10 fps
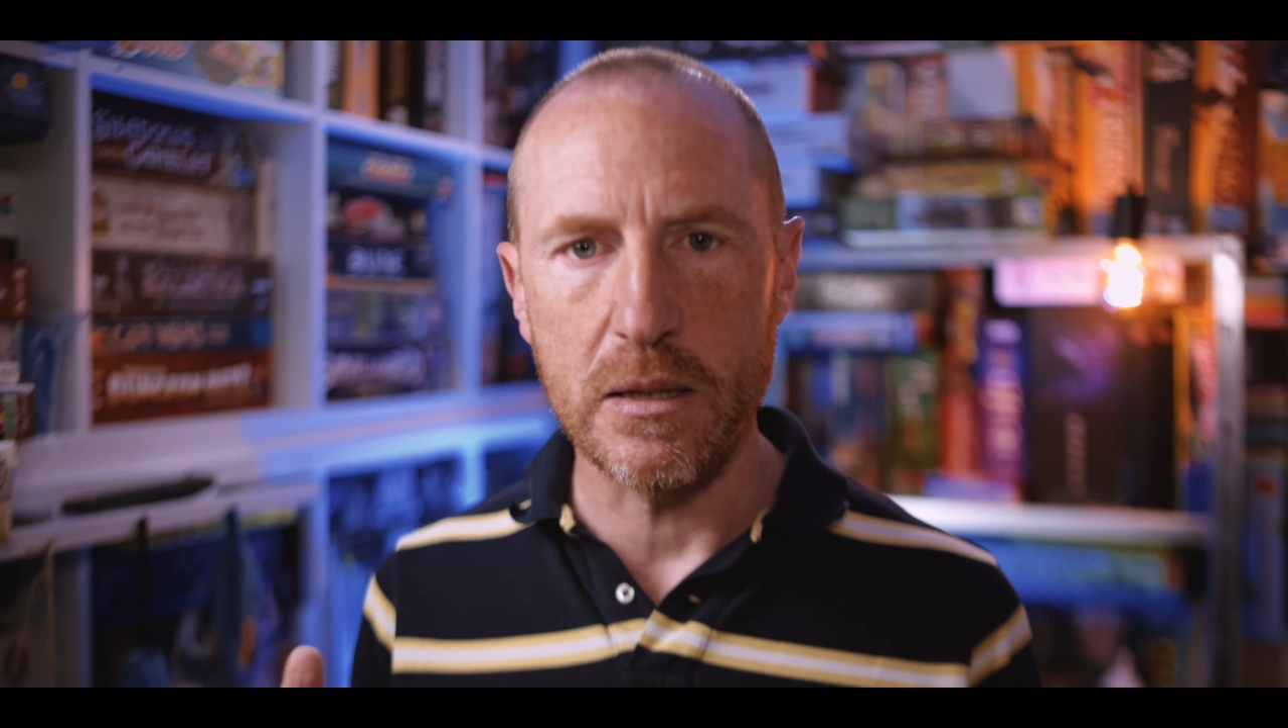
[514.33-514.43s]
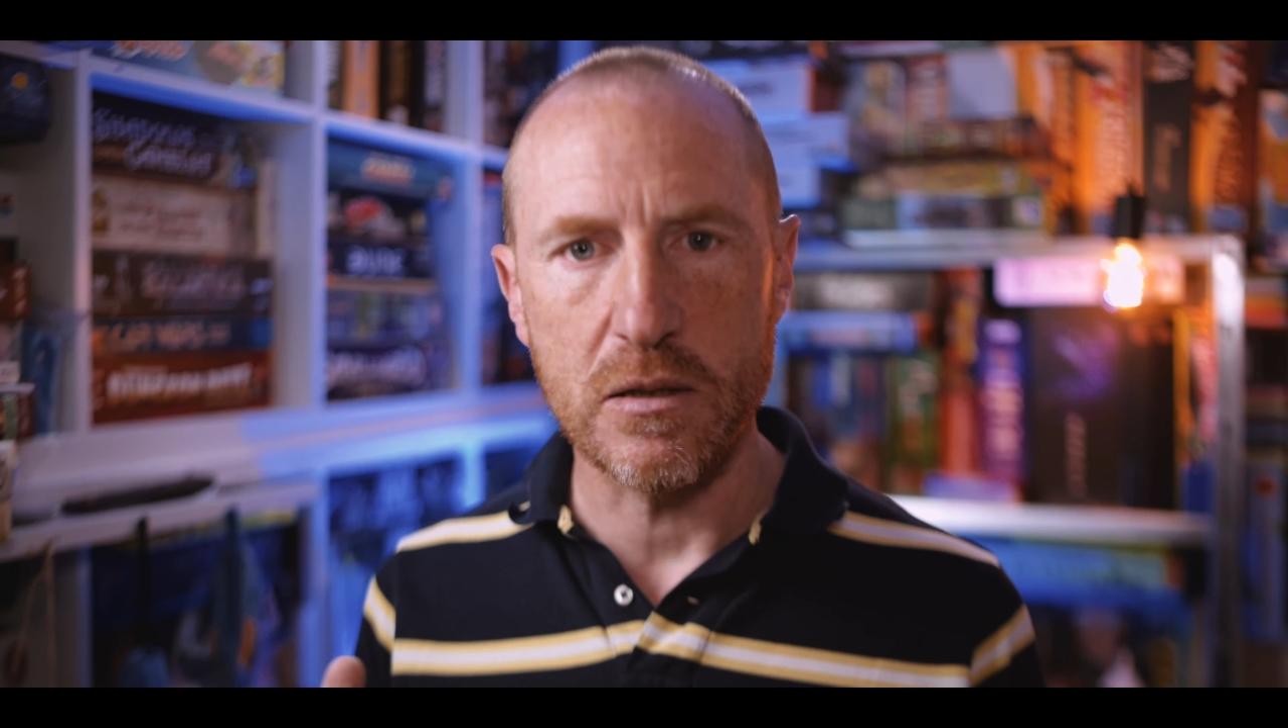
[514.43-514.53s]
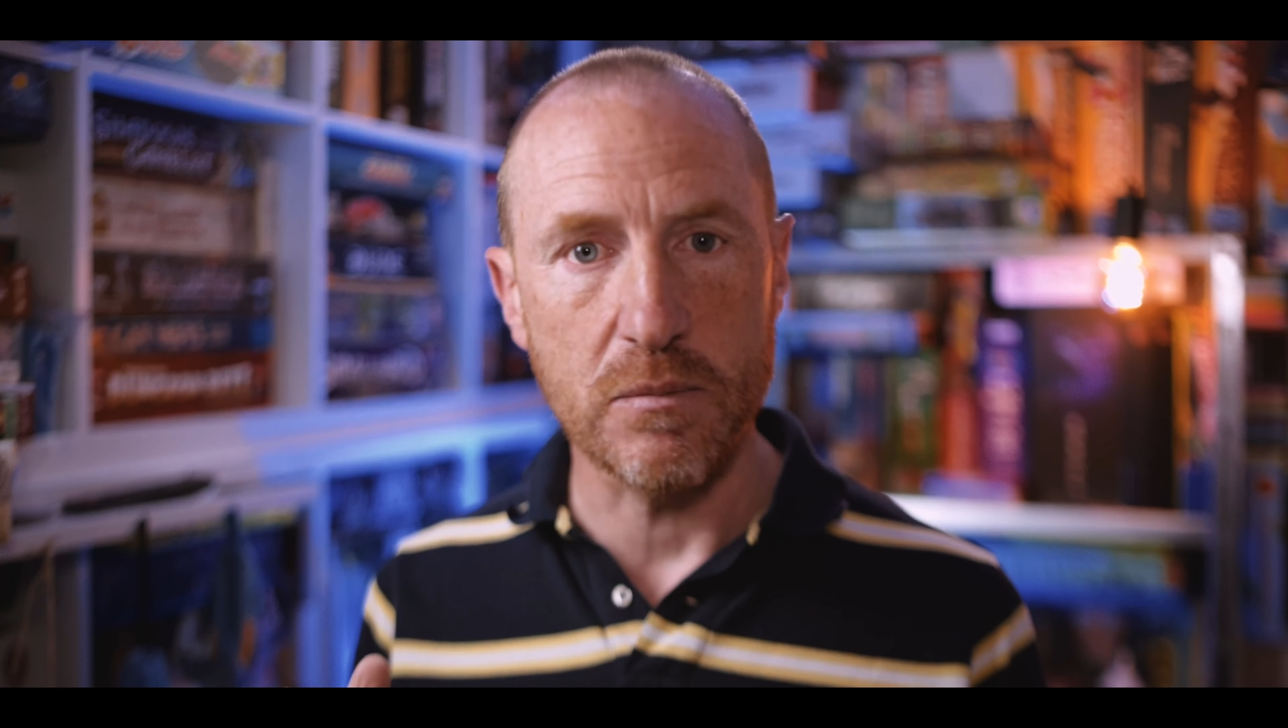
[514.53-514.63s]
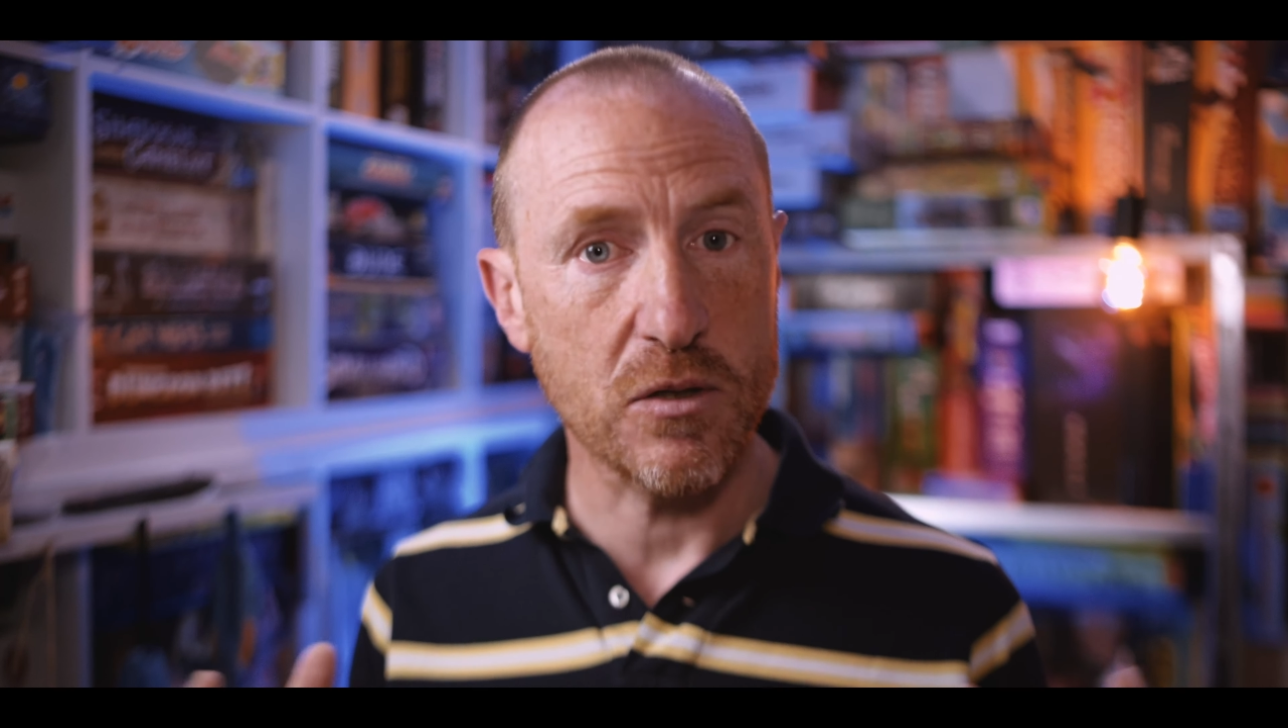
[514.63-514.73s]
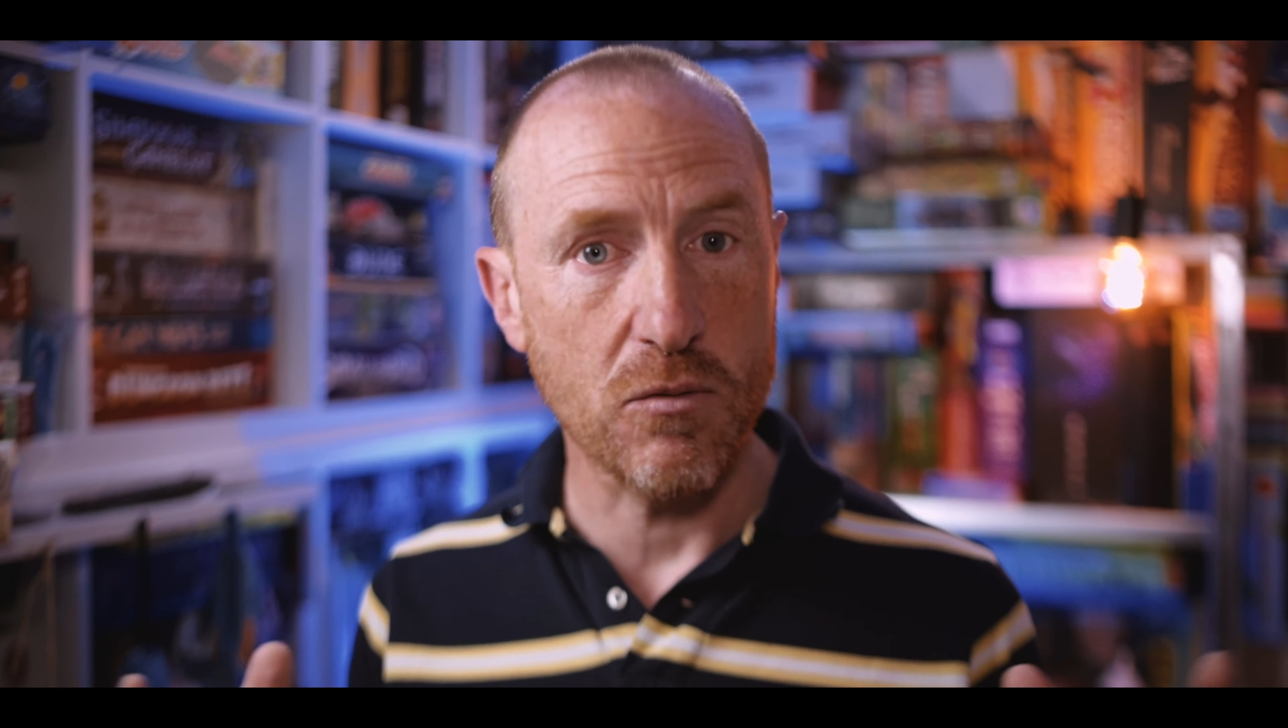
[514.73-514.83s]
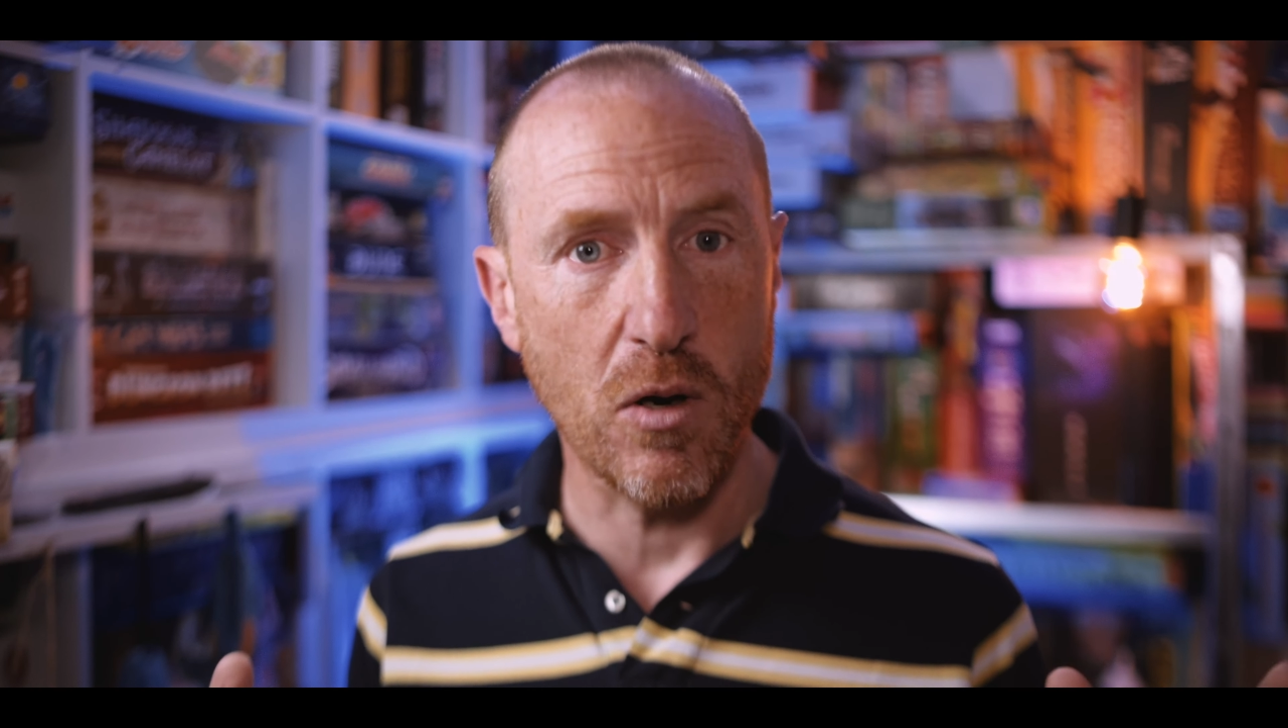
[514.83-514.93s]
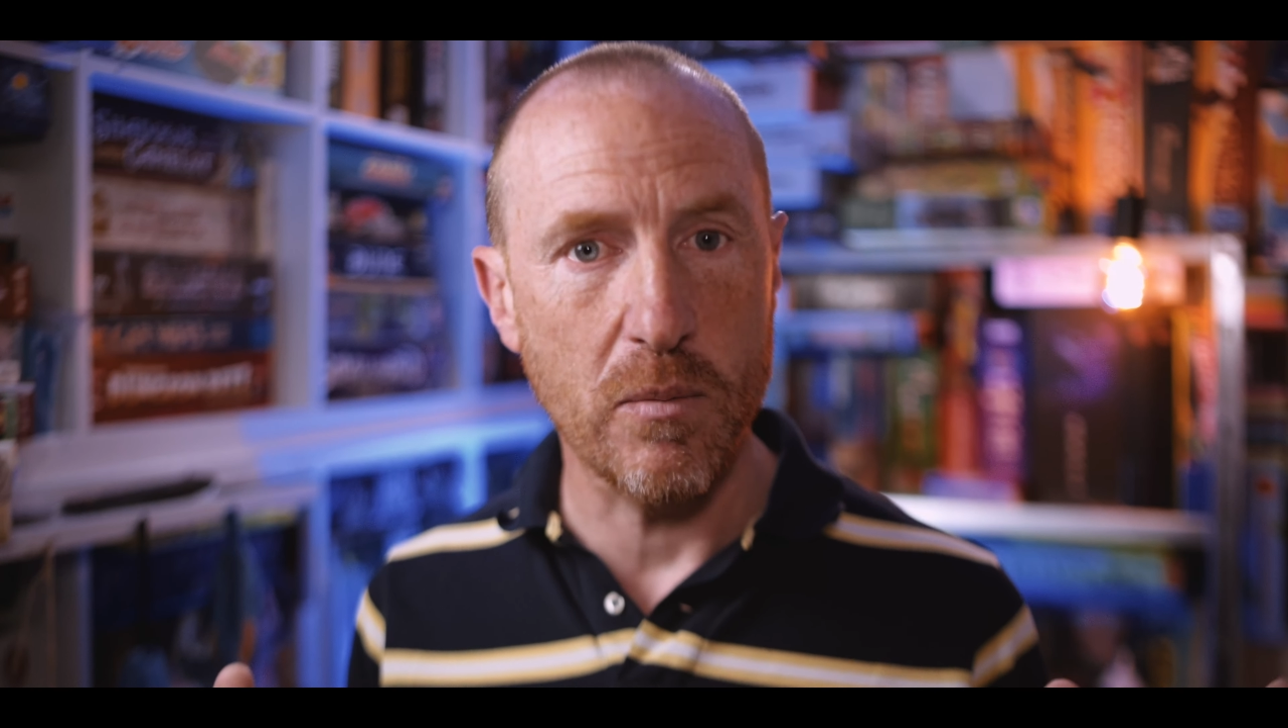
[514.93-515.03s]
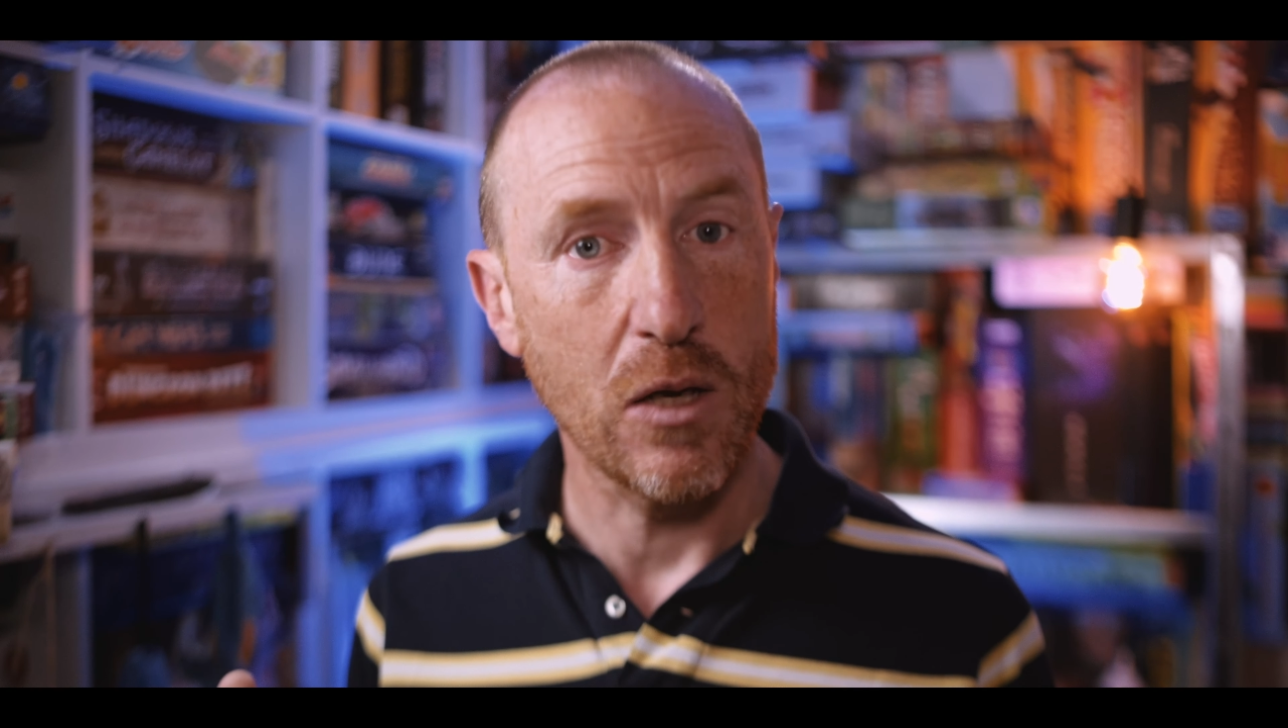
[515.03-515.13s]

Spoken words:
subscribe